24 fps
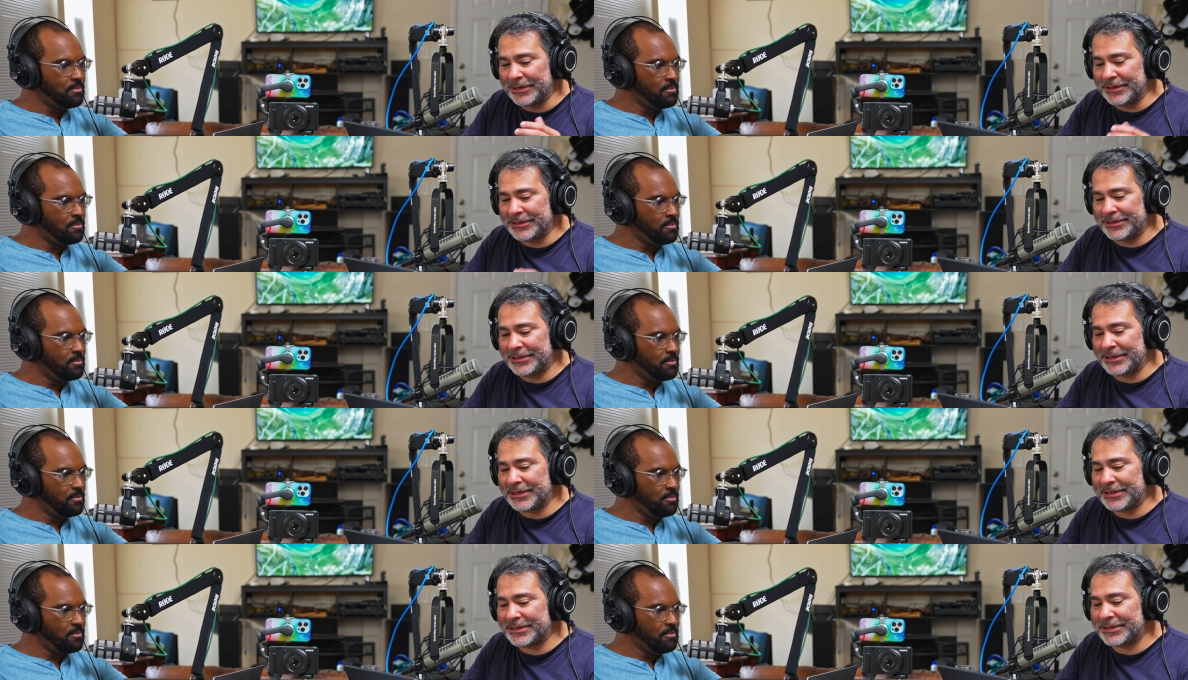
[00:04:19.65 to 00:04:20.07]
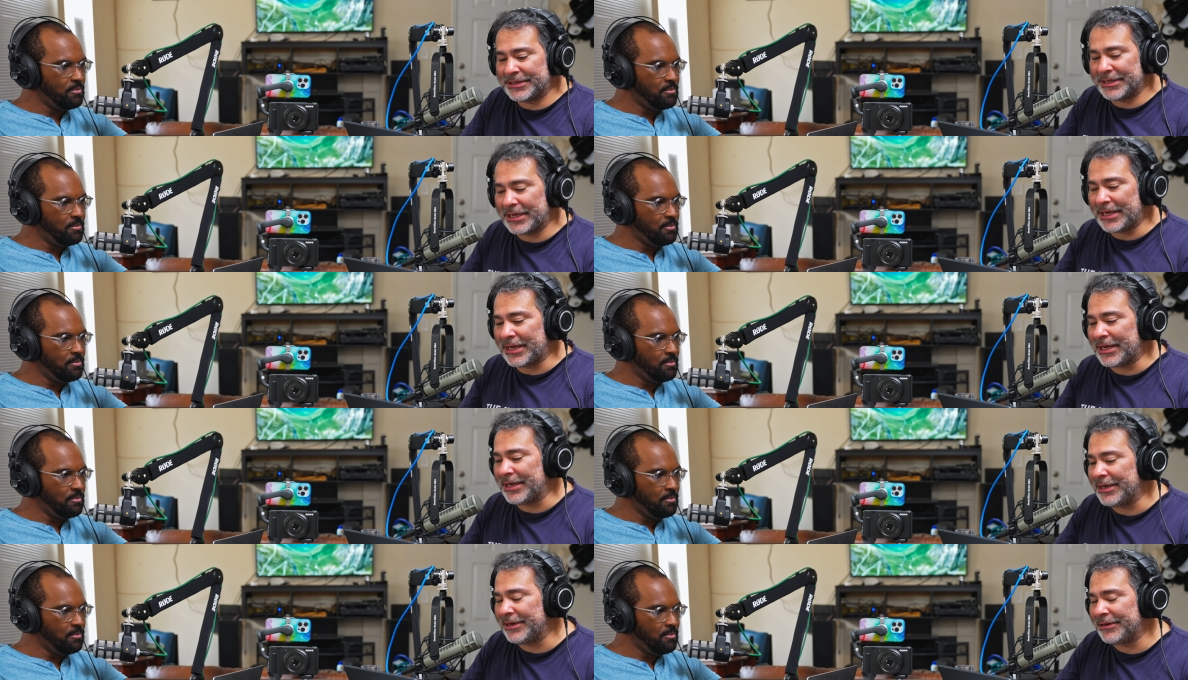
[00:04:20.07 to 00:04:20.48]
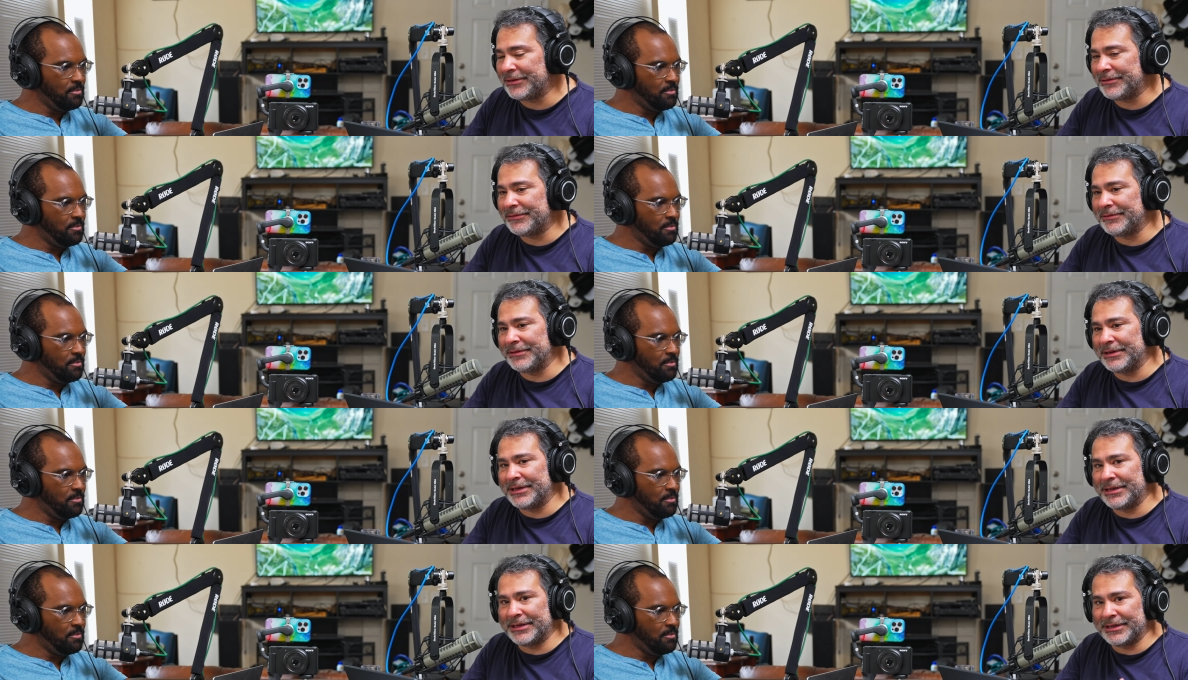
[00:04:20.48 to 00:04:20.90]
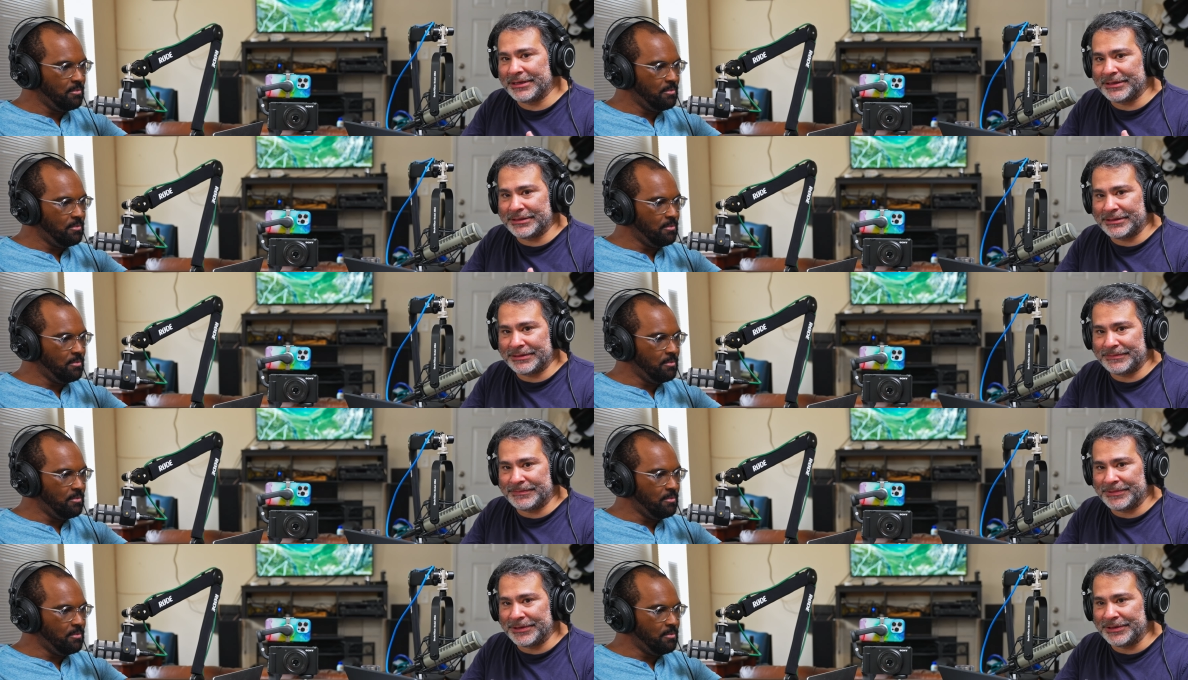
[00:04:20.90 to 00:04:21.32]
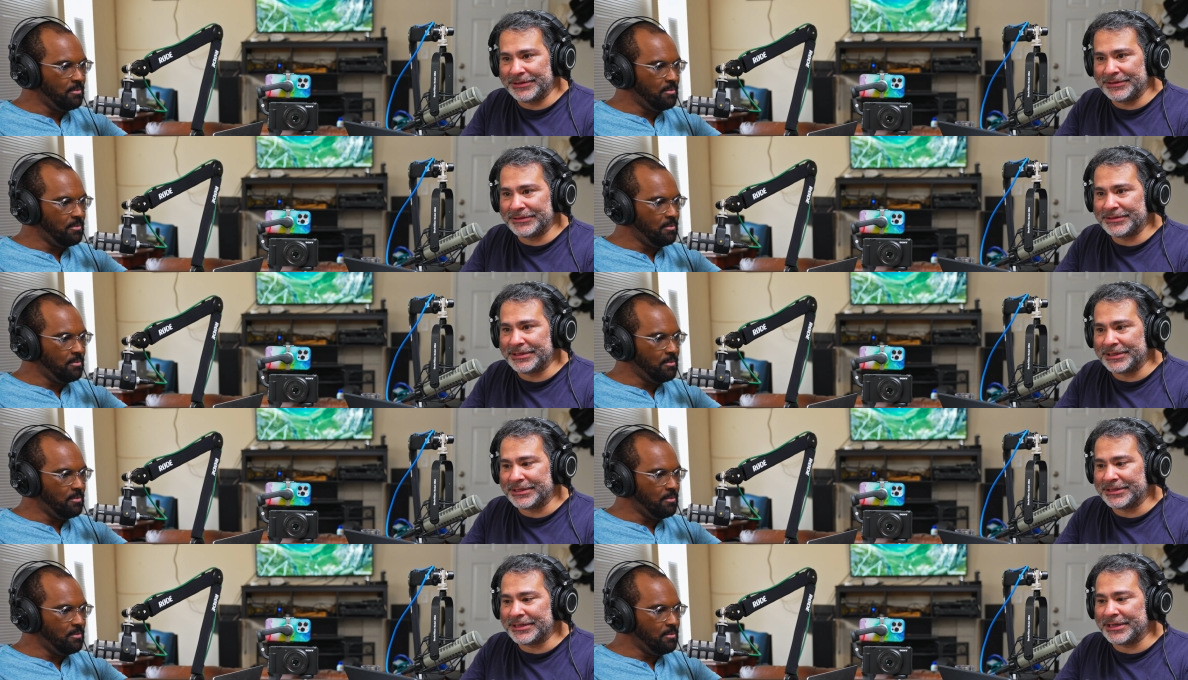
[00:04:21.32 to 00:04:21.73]
Speaker 1: adjust how it
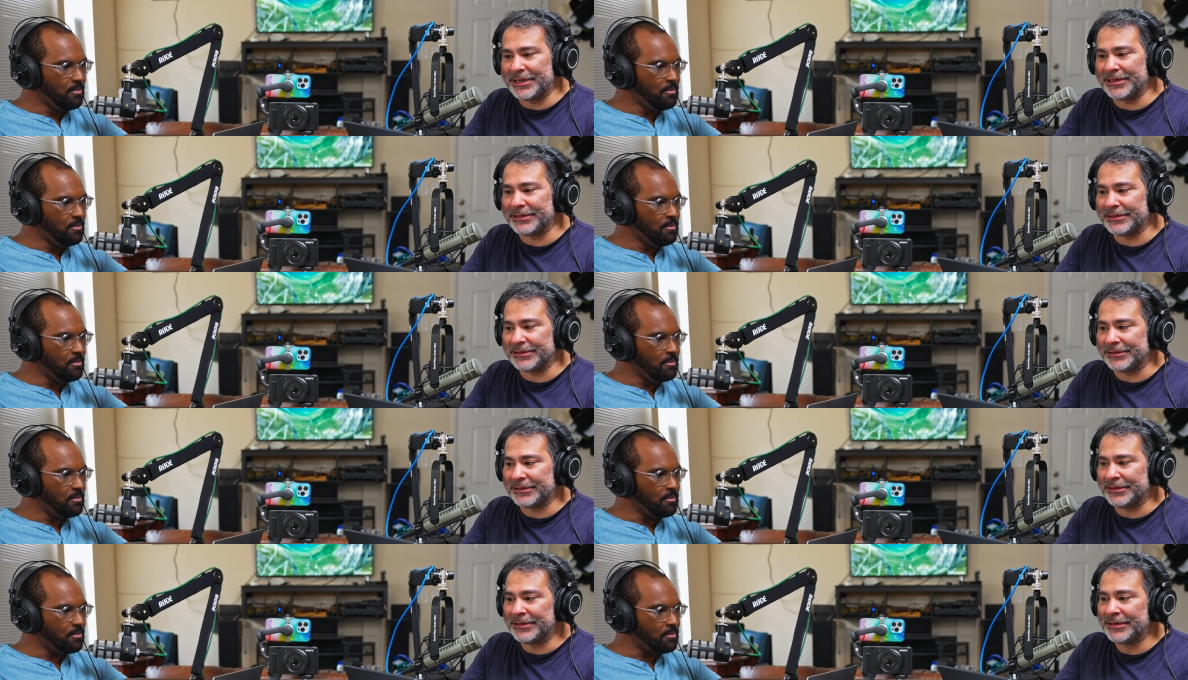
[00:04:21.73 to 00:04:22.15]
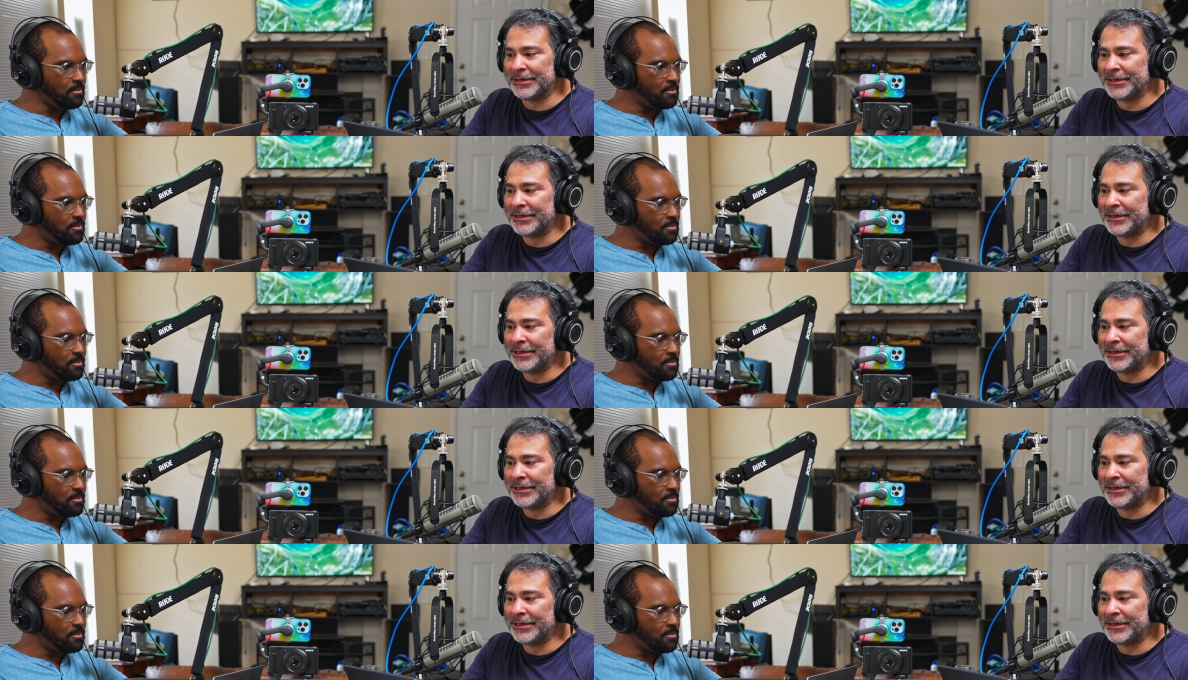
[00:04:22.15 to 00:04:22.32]
produces color